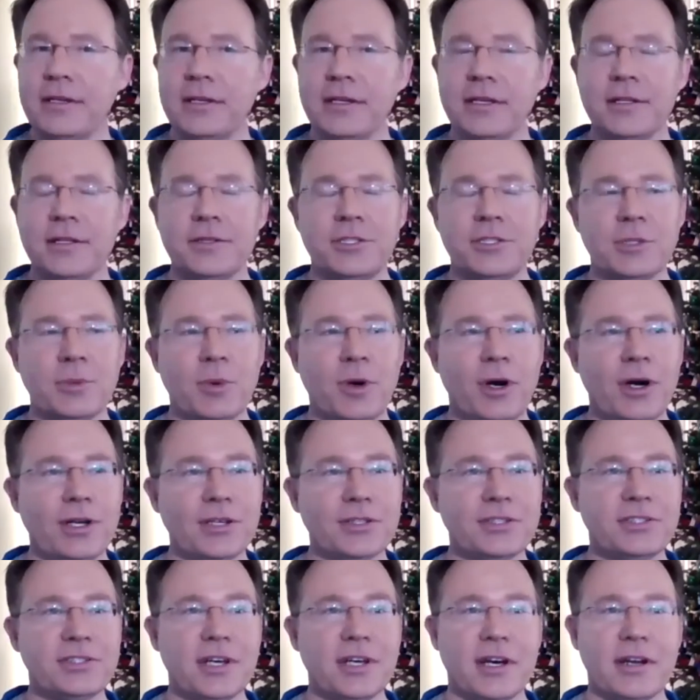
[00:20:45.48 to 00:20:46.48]

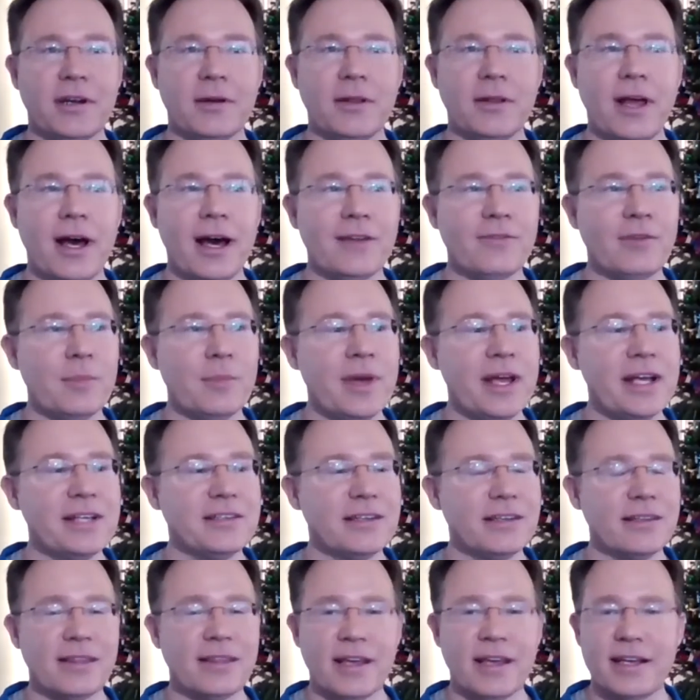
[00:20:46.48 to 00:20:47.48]
Jamaal's done a lot of
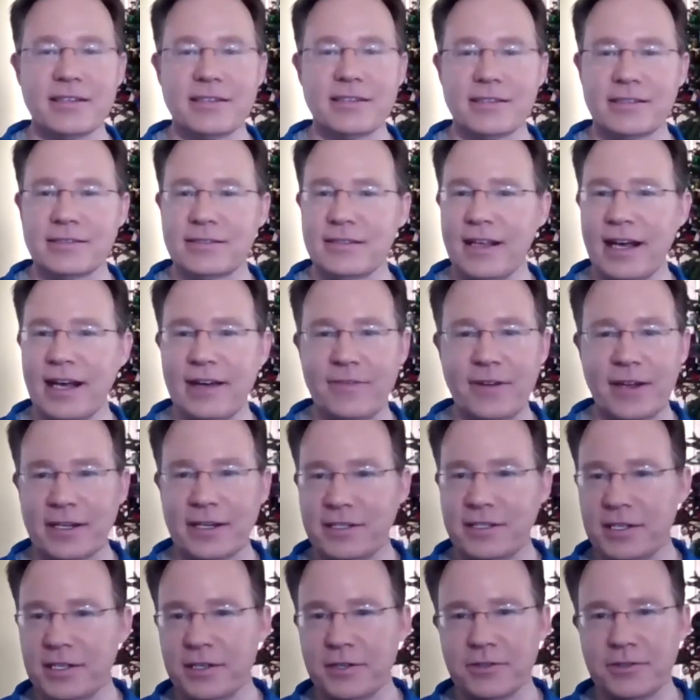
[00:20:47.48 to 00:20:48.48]
amazing things in his life and
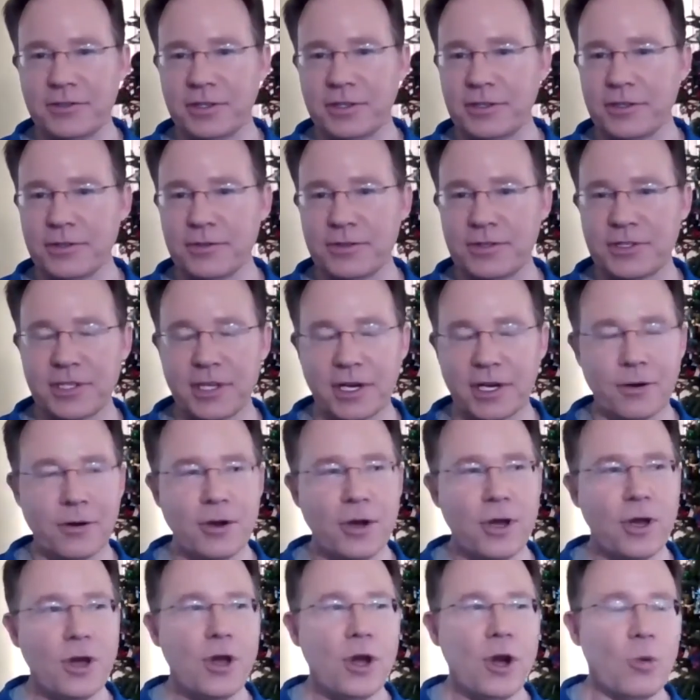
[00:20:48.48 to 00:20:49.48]
continues to do
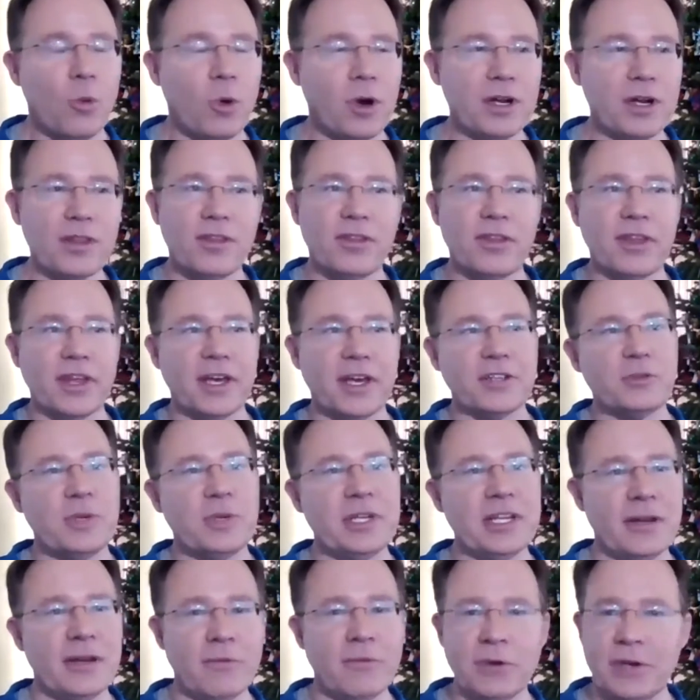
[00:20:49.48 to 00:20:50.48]
so. One of the things
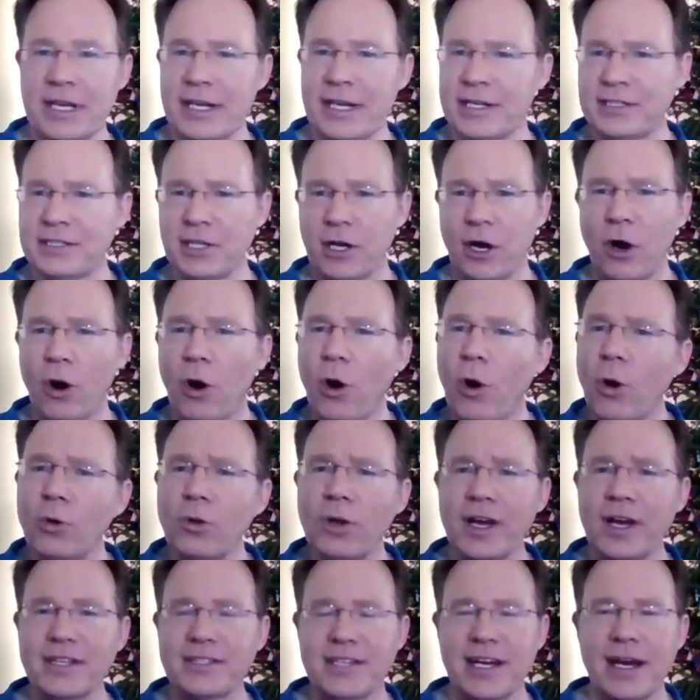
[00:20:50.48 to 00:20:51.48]
we didn't really get a
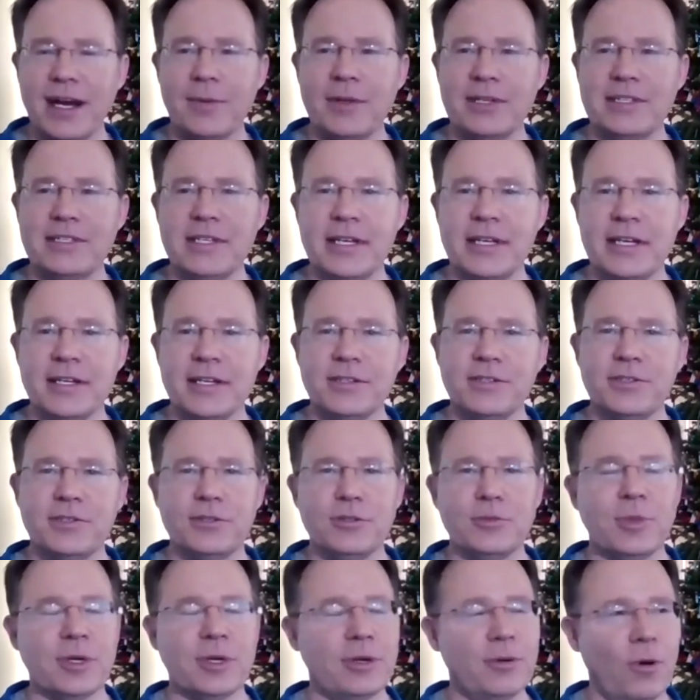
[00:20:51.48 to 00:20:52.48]
whole lot of time to dig
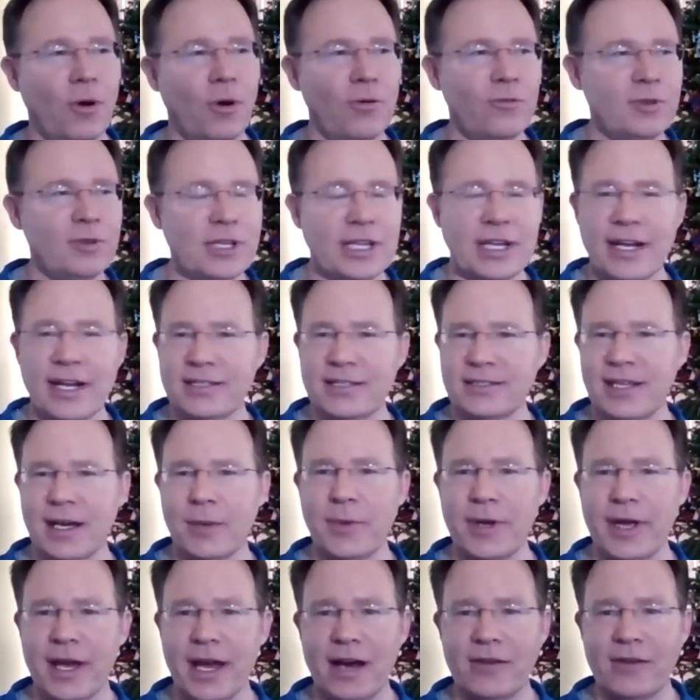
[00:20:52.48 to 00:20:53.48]
into, but hopefully the next
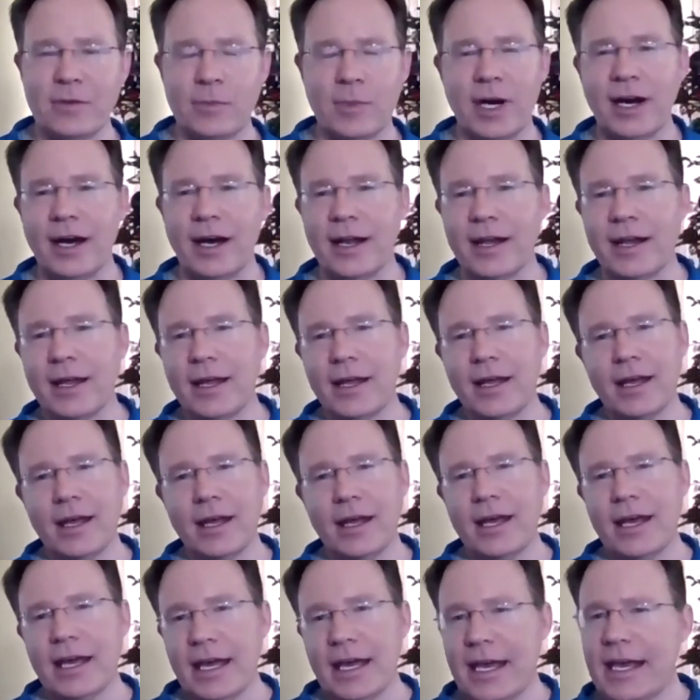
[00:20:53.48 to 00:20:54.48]
time we have him on,
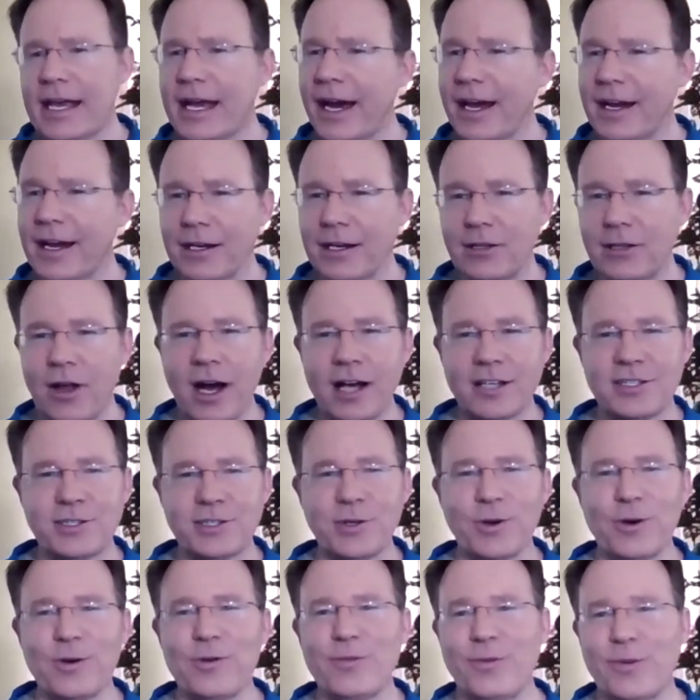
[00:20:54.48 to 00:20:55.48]
he kind of
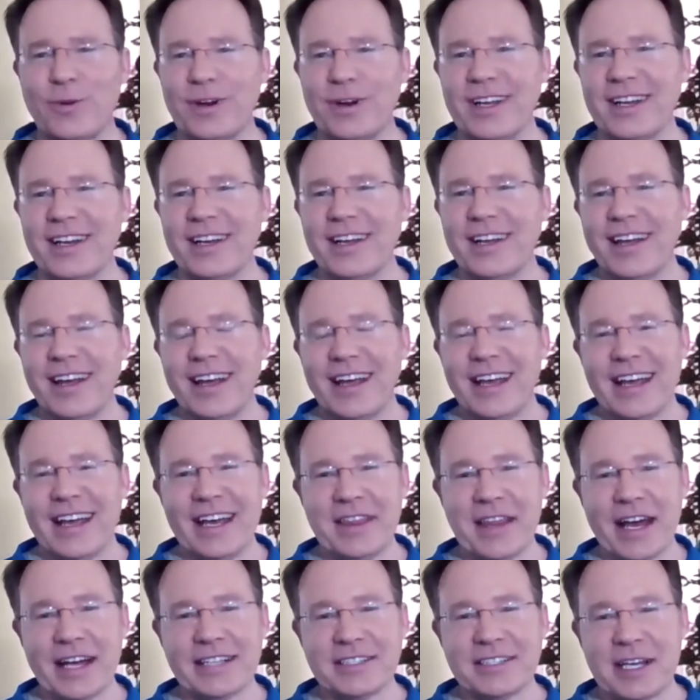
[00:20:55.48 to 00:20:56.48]
glossed over it,
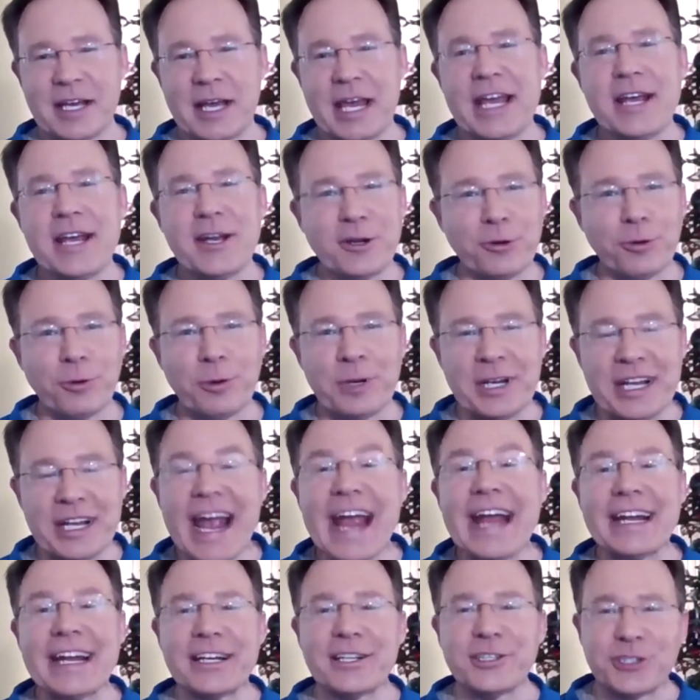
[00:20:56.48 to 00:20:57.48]
and that's he
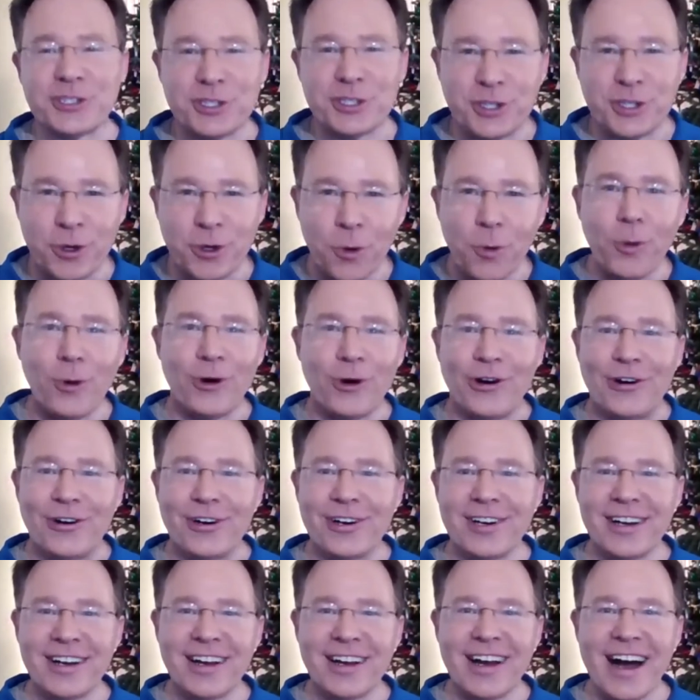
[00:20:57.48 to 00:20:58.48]
created a
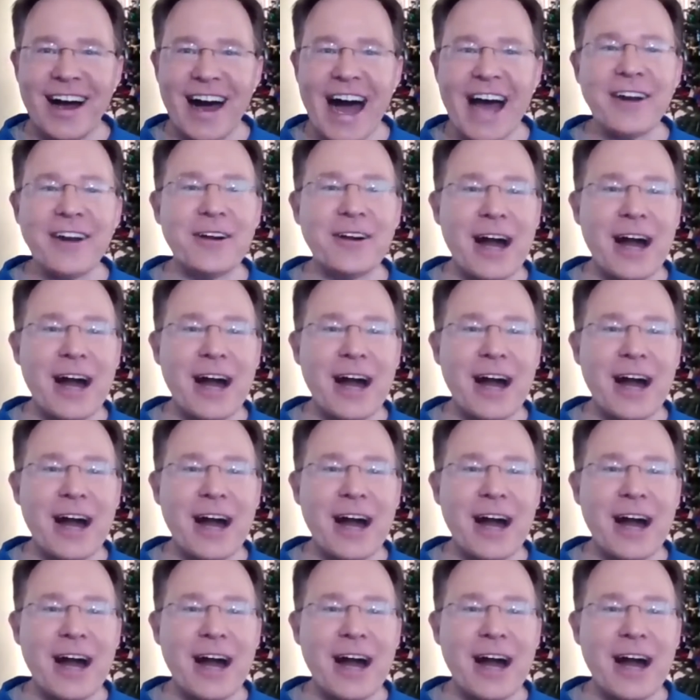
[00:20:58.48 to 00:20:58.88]
school. Yeah. I don't